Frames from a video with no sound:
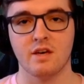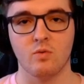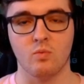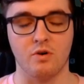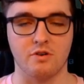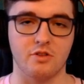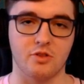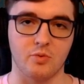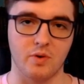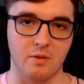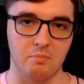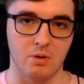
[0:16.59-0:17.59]
What are the
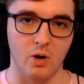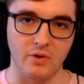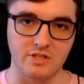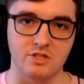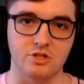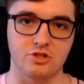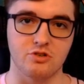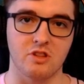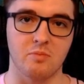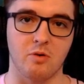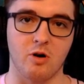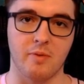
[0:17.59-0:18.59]
3 components to shooting the
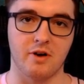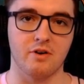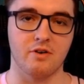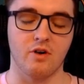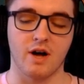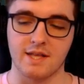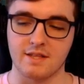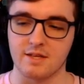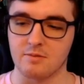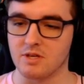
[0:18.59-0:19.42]
ball better in Rocket League?